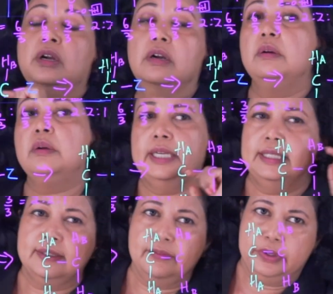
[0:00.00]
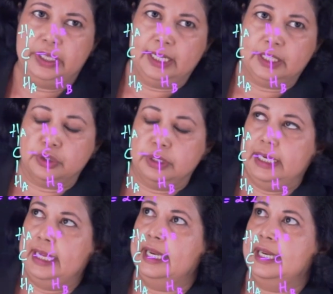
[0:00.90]
Chlorine's a very
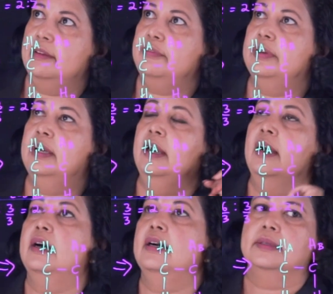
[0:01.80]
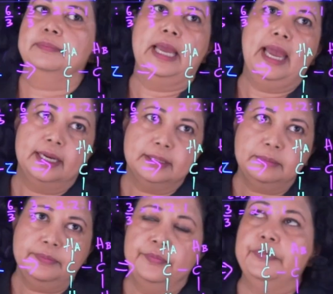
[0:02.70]
electronegative
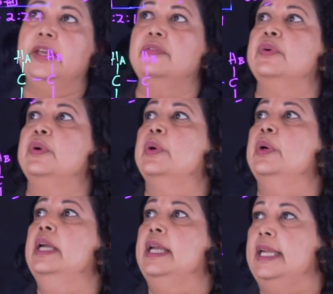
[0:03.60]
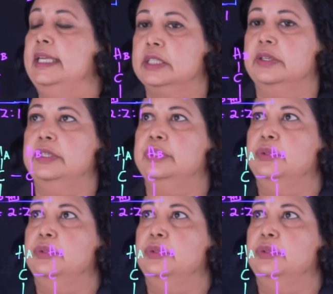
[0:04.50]
atom. Therefore, it's going to